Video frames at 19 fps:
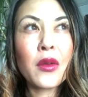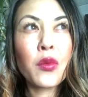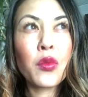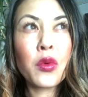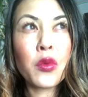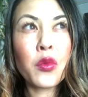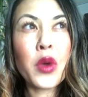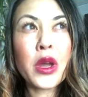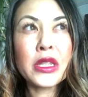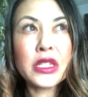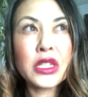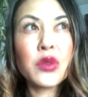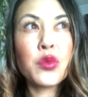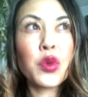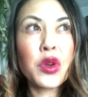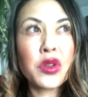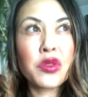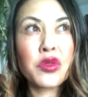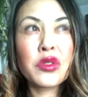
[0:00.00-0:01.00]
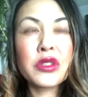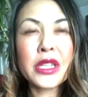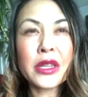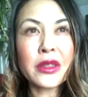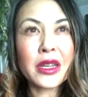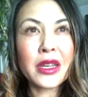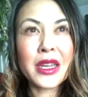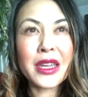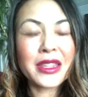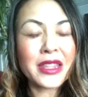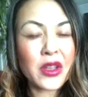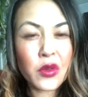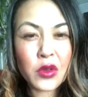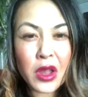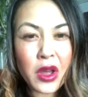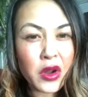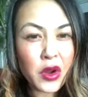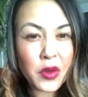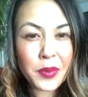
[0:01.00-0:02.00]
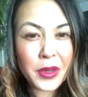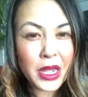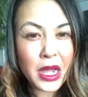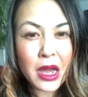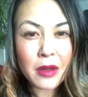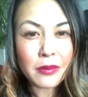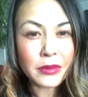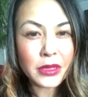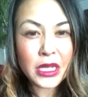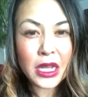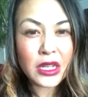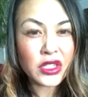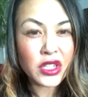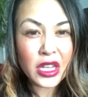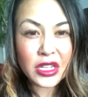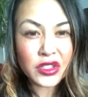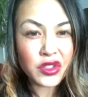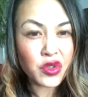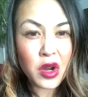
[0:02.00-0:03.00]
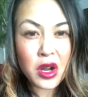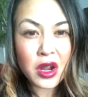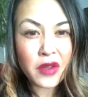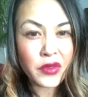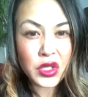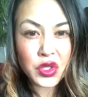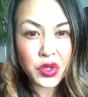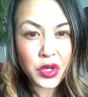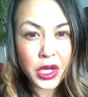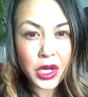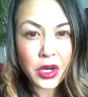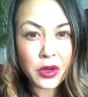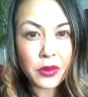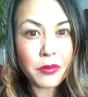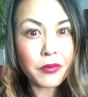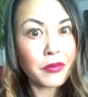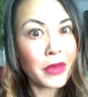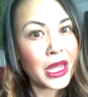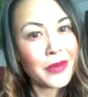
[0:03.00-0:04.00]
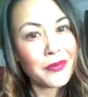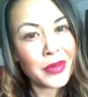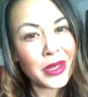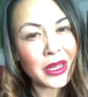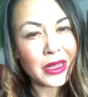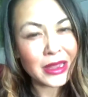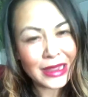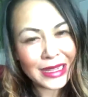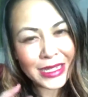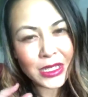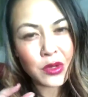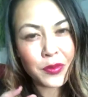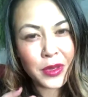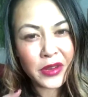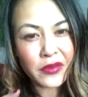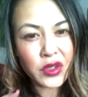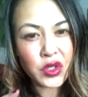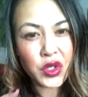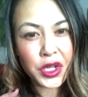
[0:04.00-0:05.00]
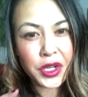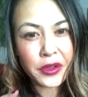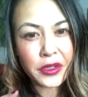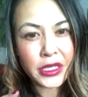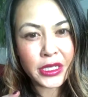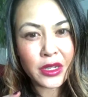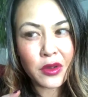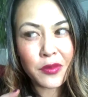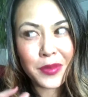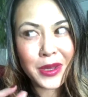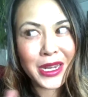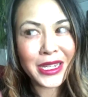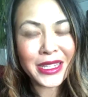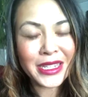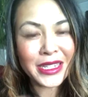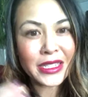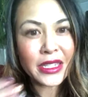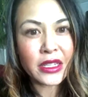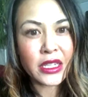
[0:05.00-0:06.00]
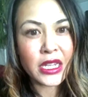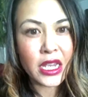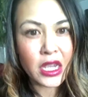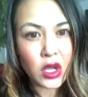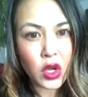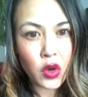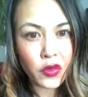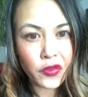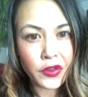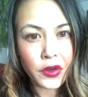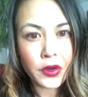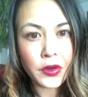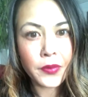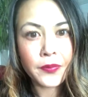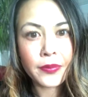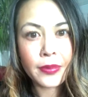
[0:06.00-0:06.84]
once you work through something, it no longer becomes as strong of a trigger. Might be a little bit of a trigger still, but it doesn't take over.